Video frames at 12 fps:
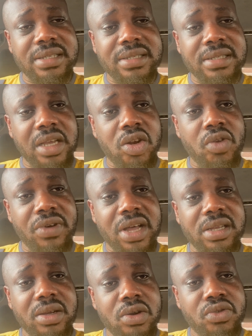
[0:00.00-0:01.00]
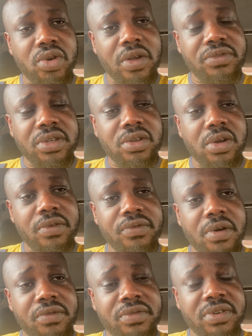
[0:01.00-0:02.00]
taken over control
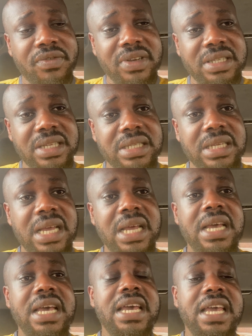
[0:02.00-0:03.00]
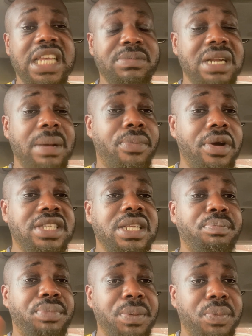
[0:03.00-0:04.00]
of River State. He has been
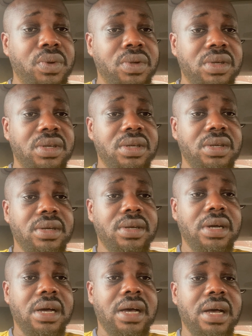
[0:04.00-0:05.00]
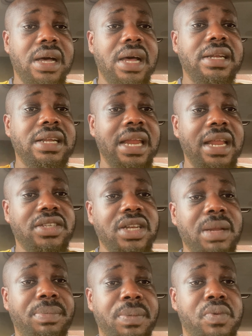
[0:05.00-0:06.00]
appointing people, and
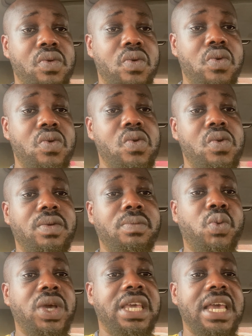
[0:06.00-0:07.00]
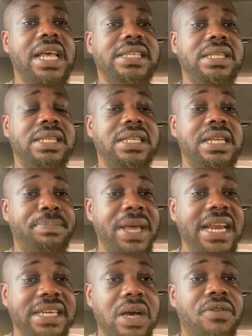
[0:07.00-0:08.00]
allegedly people who Wike has
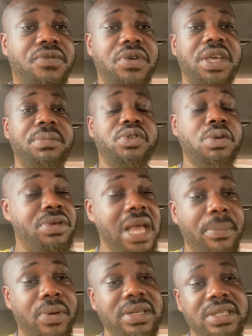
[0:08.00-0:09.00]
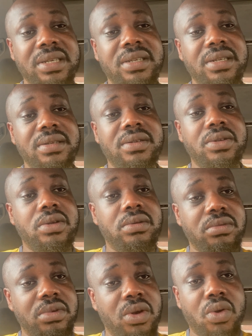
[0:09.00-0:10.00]
penned down for him to be appointing
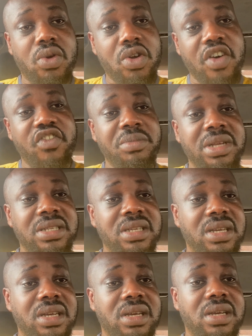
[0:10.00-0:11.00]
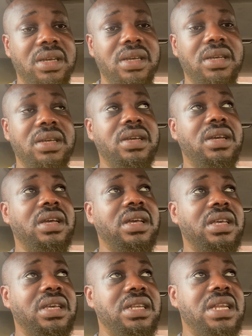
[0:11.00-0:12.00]
in local government,
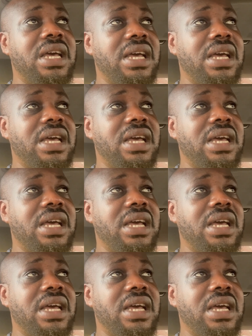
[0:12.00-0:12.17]
in